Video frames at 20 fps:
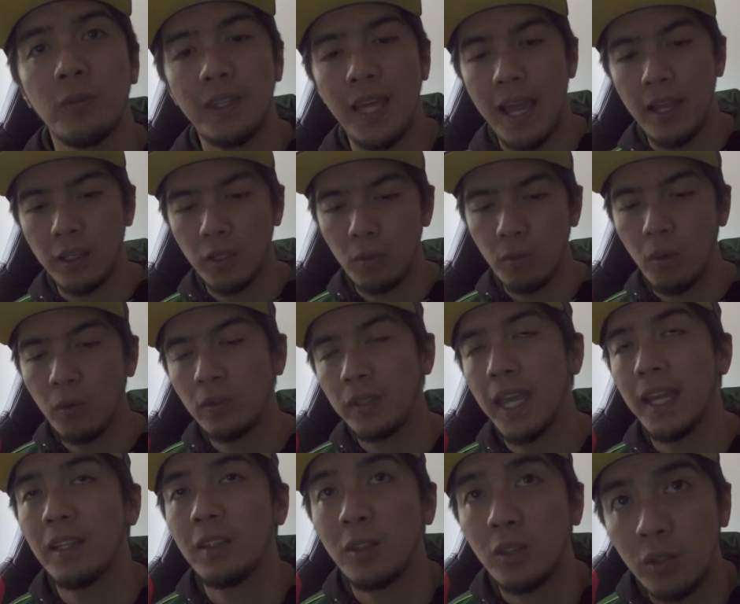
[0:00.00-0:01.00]
that you won't
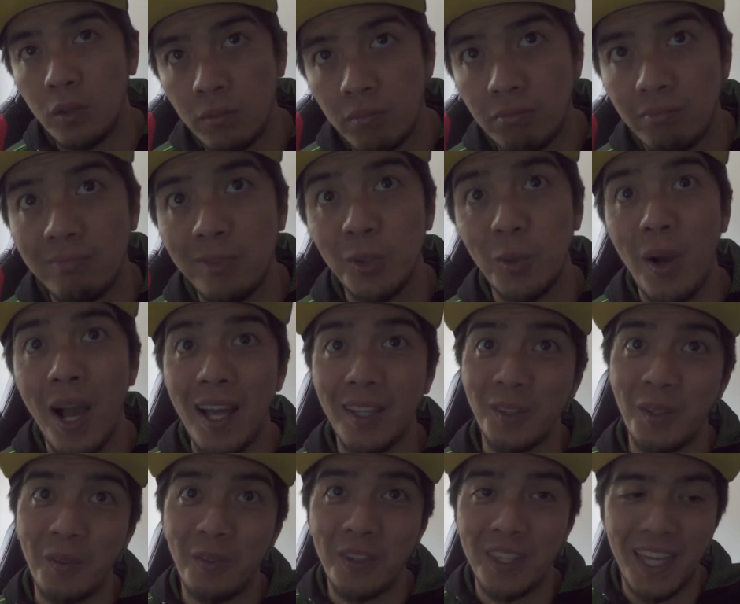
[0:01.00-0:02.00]
get too
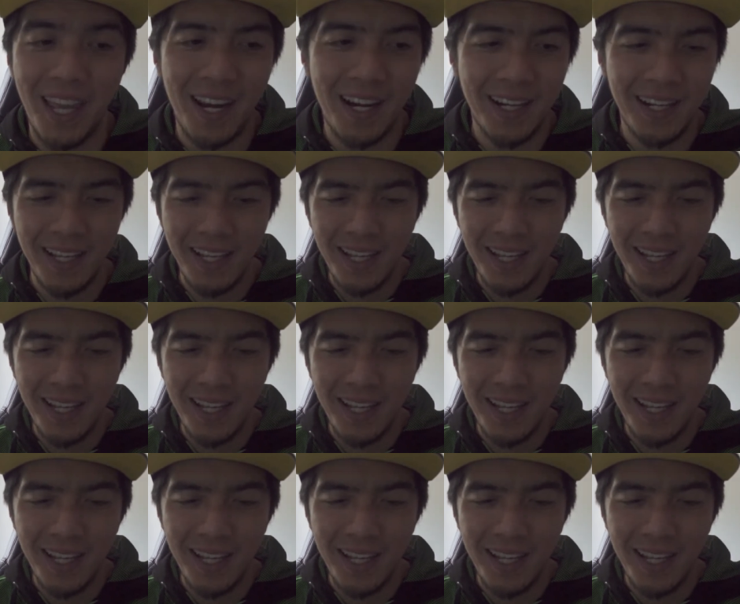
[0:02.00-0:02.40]
hot over there.